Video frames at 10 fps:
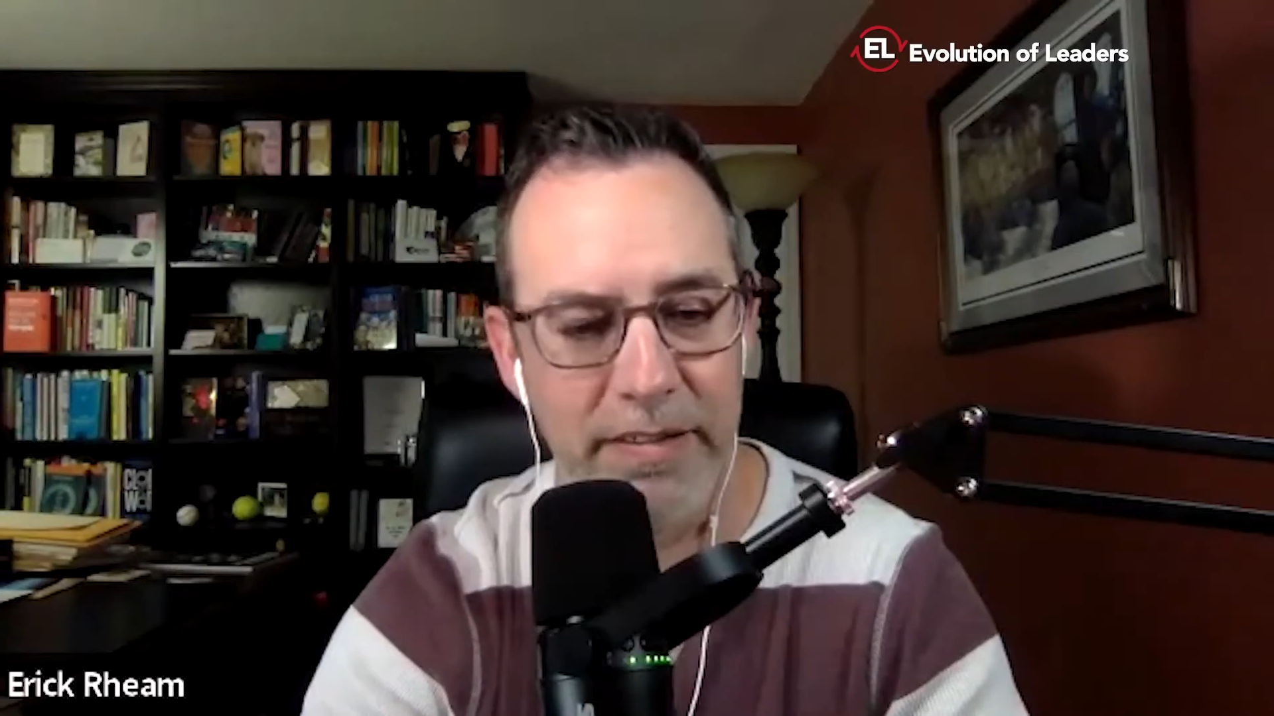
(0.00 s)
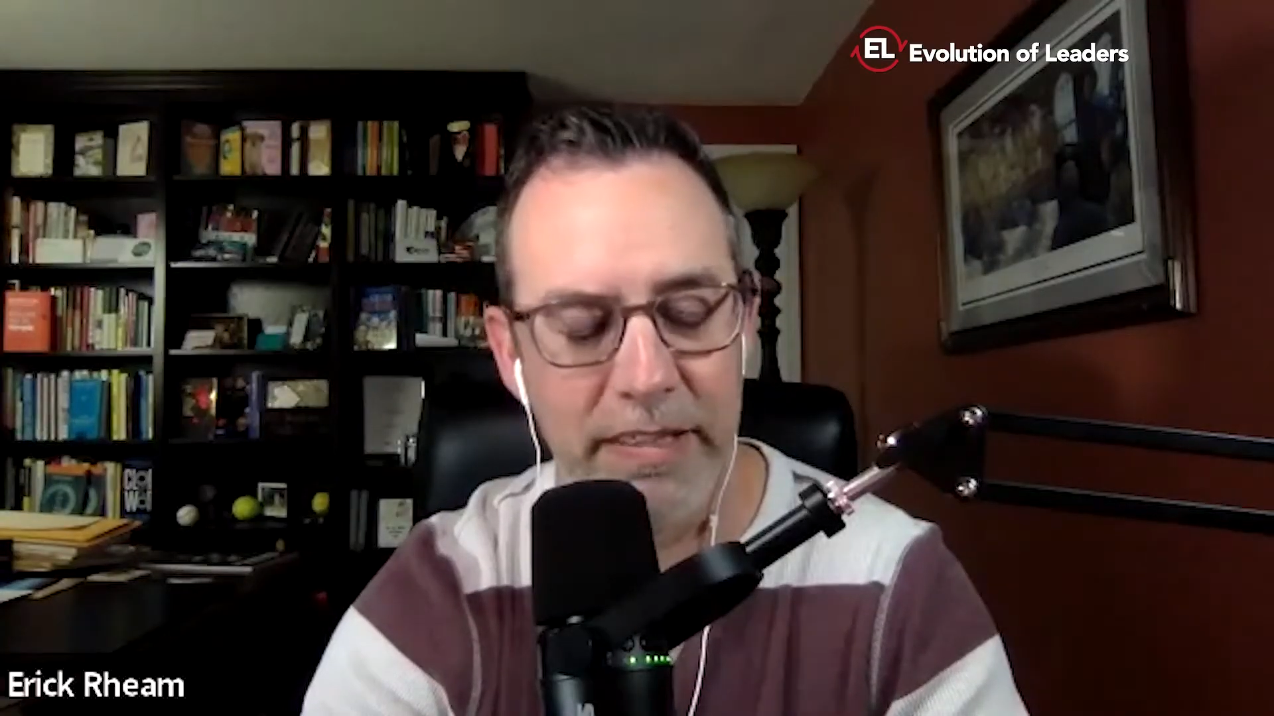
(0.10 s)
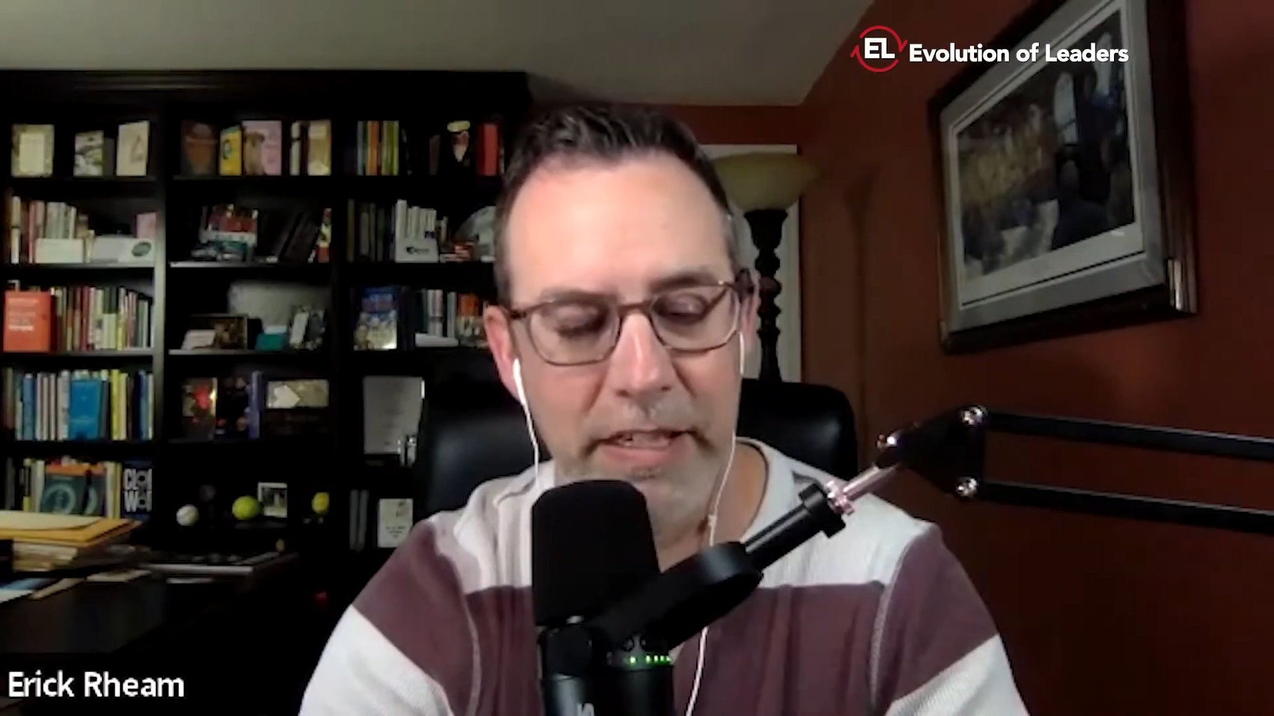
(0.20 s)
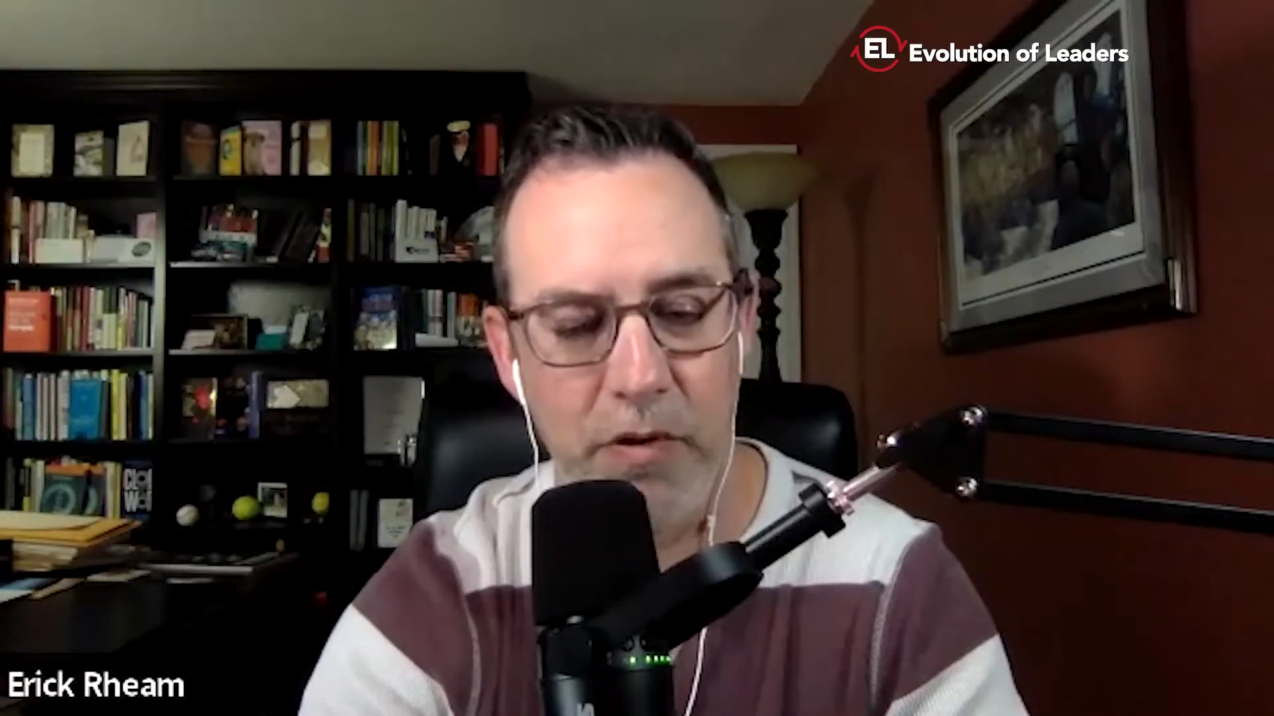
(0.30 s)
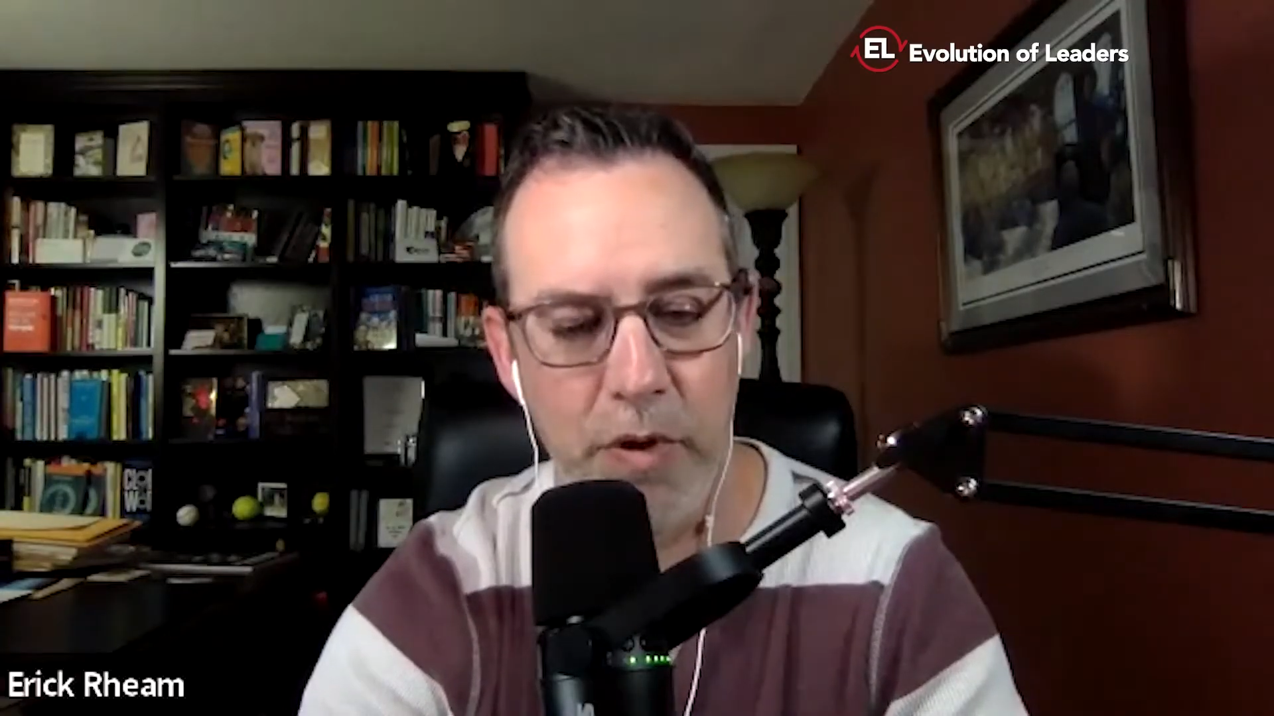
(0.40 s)

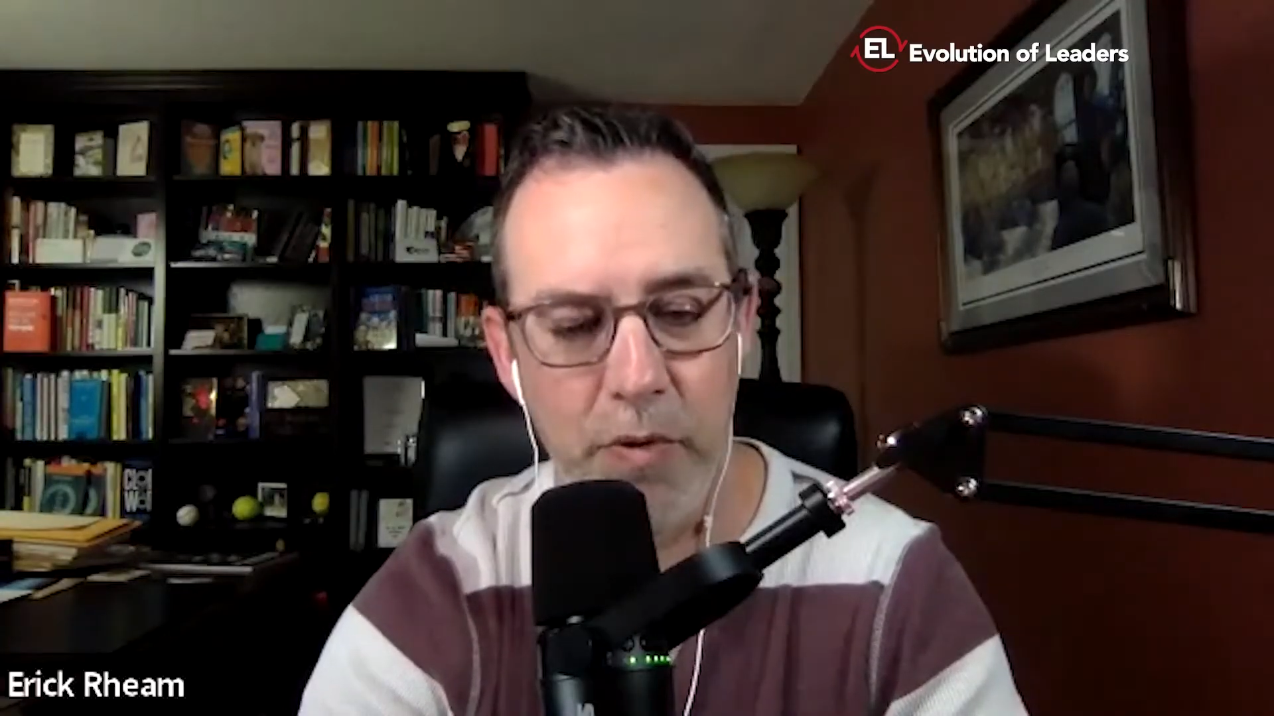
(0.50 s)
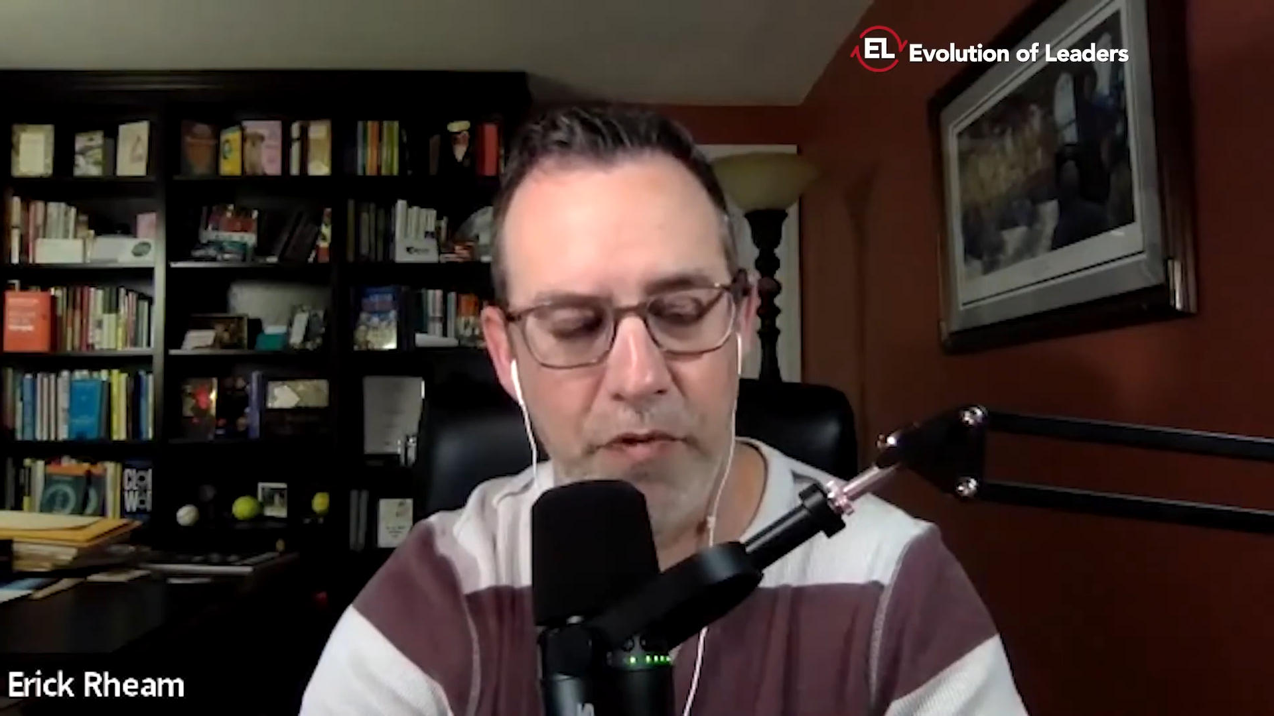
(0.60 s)
You know, we were